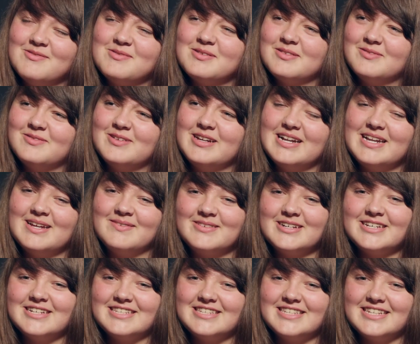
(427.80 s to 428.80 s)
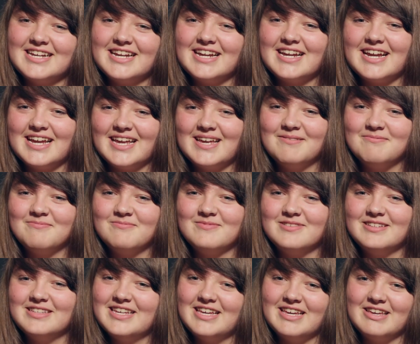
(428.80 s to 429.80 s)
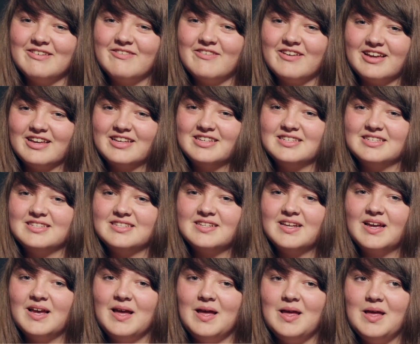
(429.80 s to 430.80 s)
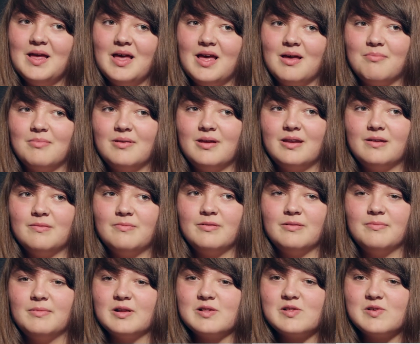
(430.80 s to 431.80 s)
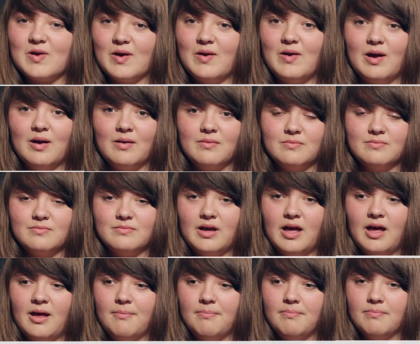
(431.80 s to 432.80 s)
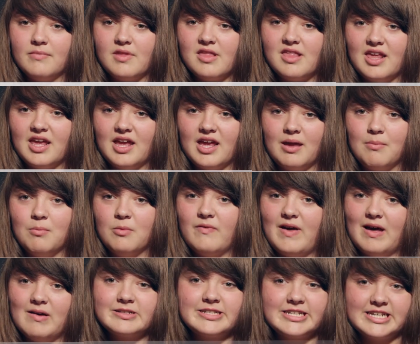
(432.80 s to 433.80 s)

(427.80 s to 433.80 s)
was really weird seeing him with teeth because I have been a pretty much grown up um, seeing him without